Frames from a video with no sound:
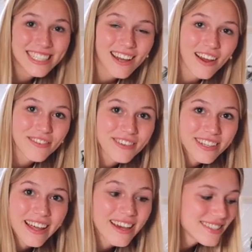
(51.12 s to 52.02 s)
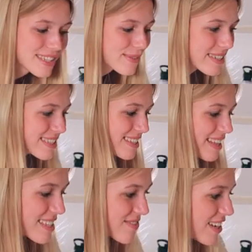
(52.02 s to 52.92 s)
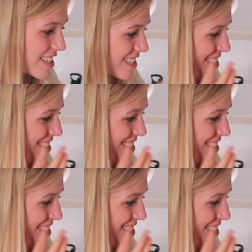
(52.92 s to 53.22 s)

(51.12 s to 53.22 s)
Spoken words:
did not realize it was this much.